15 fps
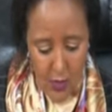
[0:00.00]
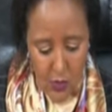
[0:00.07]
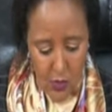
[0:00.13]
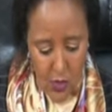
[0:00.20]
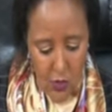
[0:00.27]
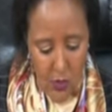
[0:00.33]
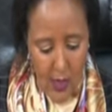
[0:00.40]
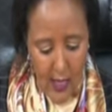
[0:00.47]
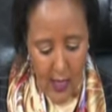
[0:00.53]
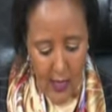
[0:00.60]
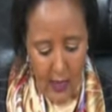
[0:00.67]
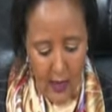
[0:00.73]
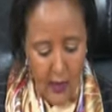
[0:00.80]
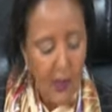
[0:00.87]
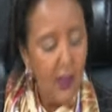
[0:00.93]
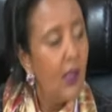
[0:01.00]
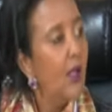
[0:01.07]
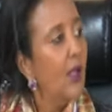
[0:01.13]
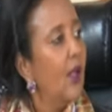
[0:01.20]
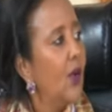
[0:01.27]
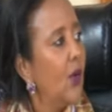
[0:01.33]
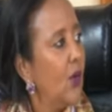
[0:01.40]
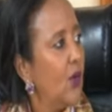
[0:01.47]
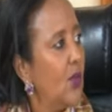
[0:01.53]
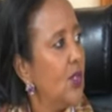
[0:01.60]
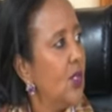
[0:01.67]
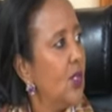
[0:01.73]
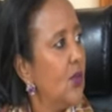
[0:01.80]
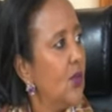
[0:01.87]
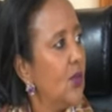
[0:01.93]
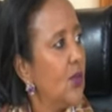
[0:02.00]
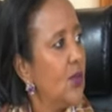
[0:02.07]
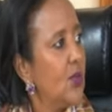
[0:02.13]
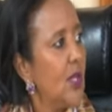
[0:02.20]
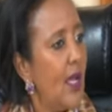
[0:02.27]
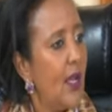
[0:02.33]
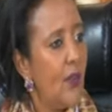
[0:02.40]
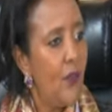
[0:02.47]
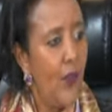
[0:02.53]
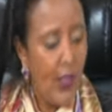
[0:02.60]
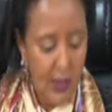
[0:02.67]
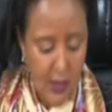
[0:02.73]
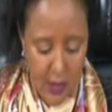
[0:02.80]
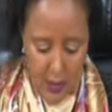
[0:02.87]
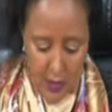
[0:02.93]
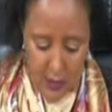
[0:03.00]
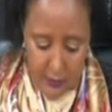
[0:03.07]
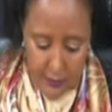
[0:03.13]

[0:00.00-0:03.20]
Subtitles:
to ensure learning continues unaffected.